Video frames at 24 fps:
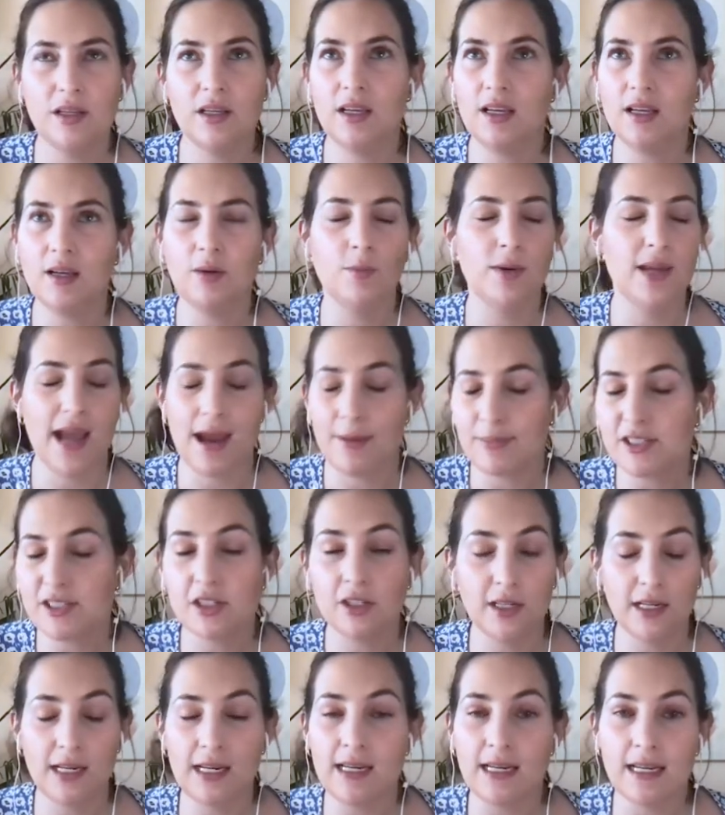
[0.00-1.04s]
We
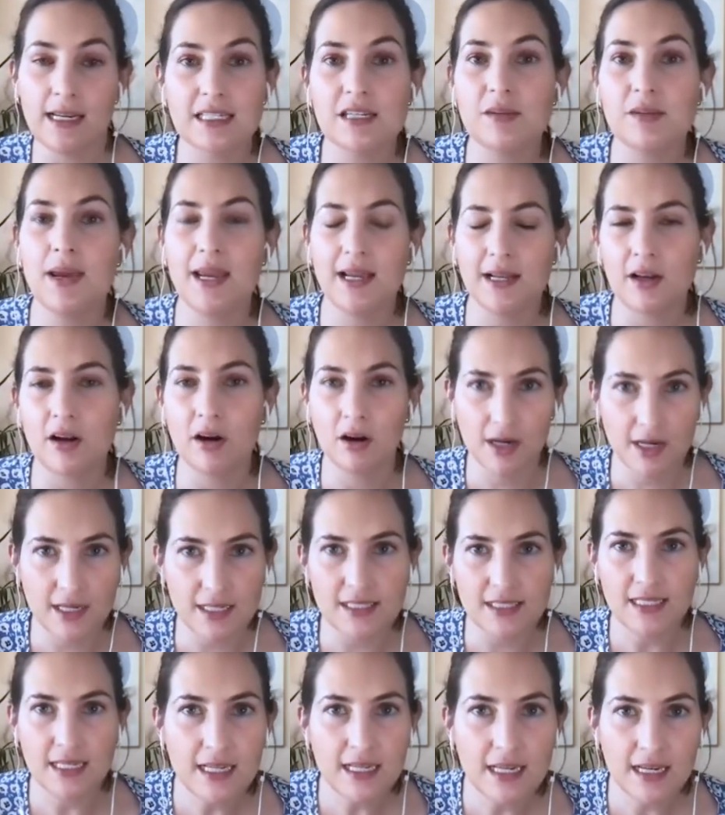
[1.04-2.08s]
absolutely need to make Lauren a
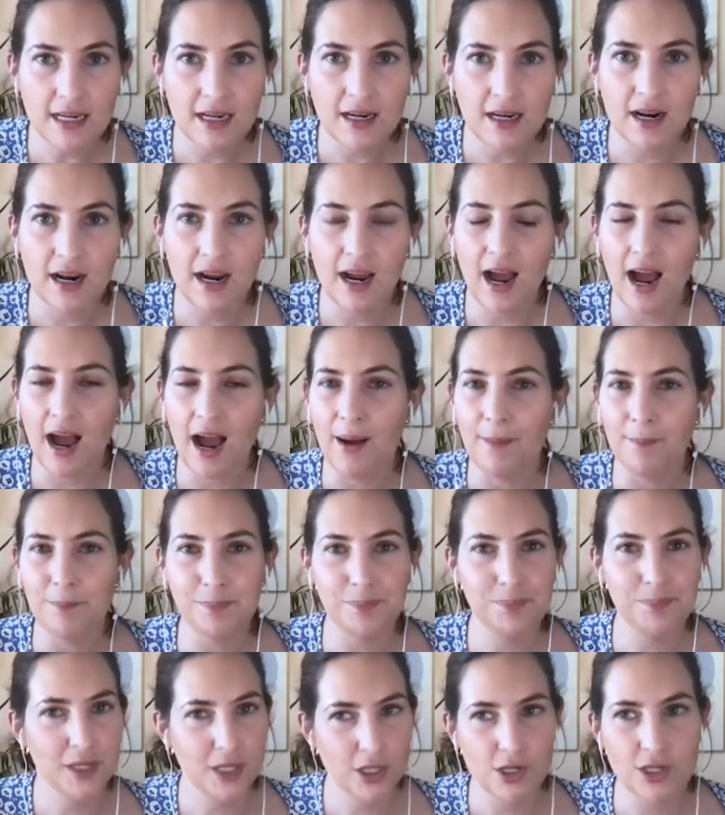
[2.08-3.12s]
senior
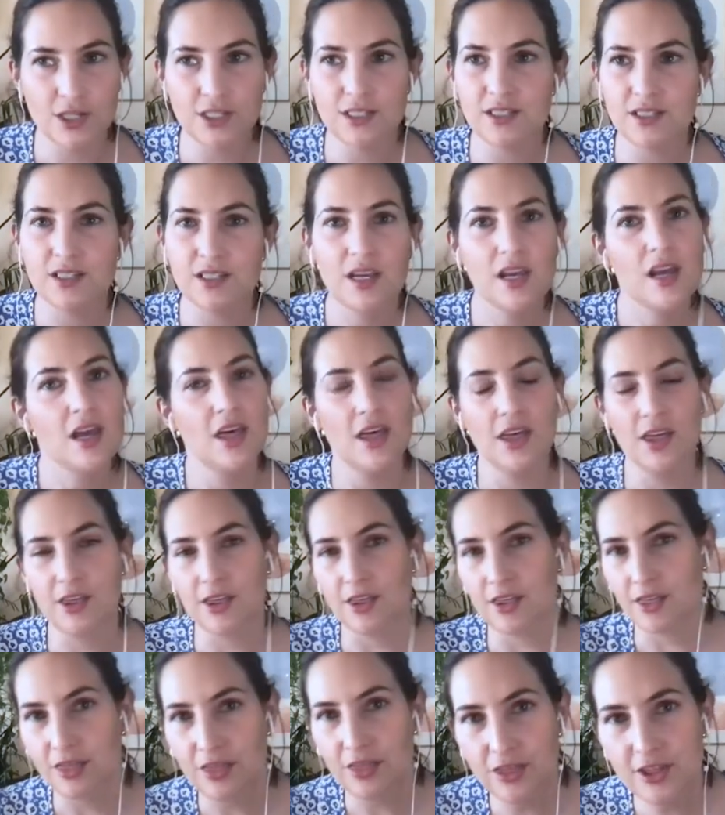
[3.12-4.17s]
because
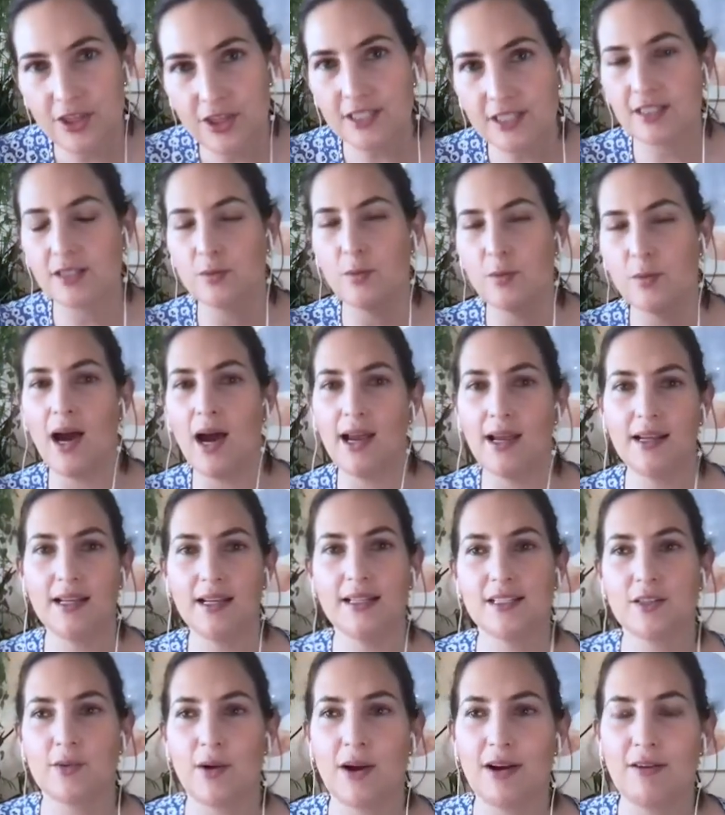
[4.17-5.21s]
this is why
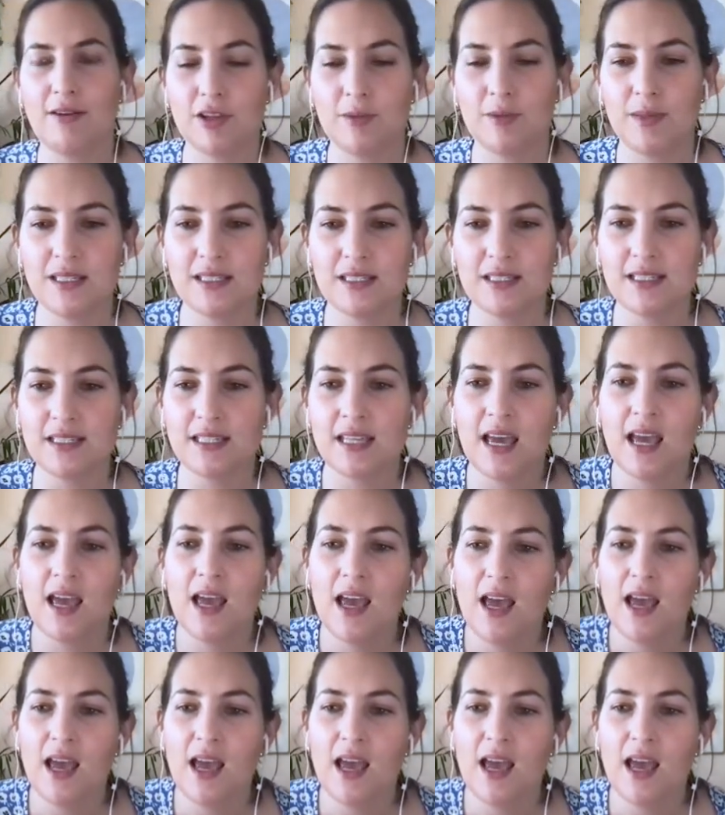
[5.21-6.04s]
it's great for the business.